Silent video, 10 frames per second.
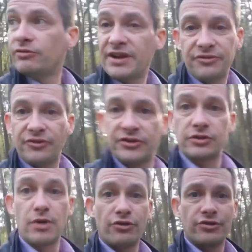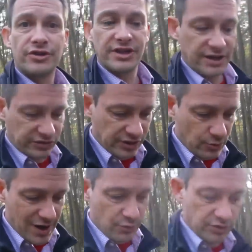Ready for tomorrow, yeah? See
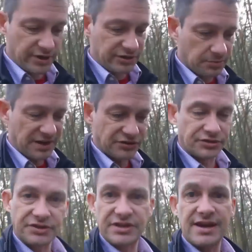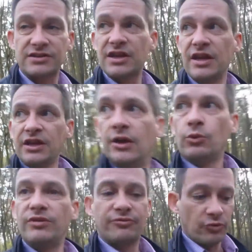where we're going to metal detect.
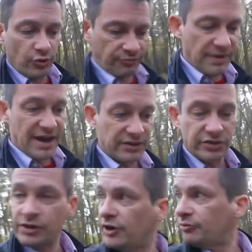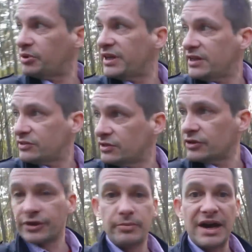We've, we've marked a lot of places
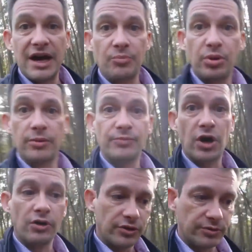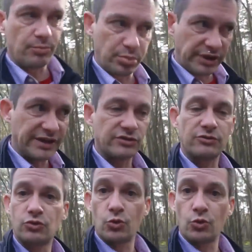on a map. All the places we